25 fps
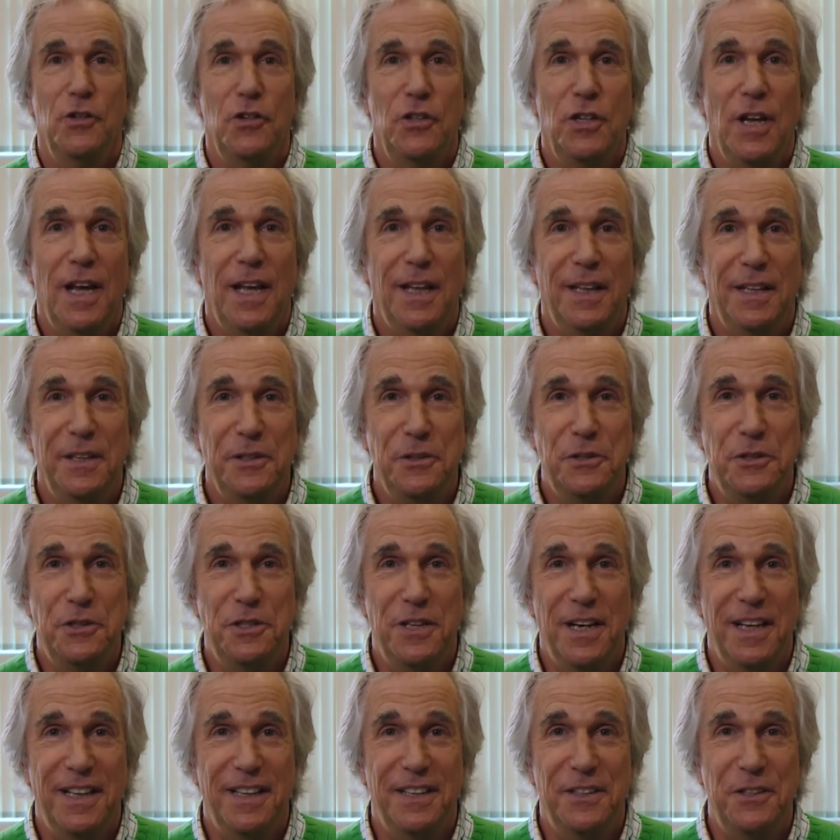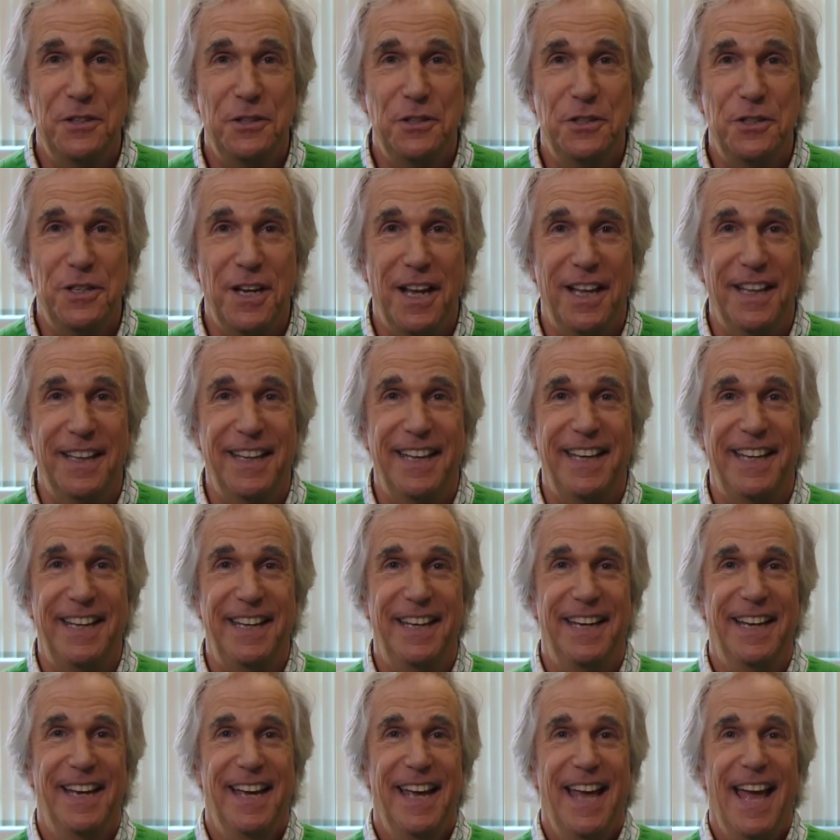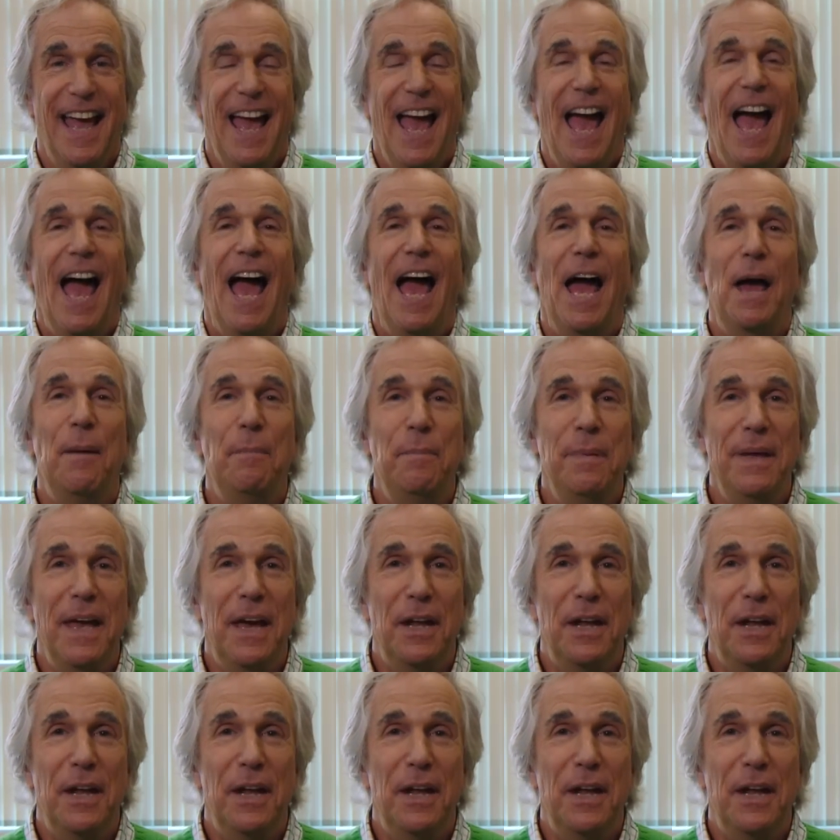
Shelley, Shelley, Shelley. Happy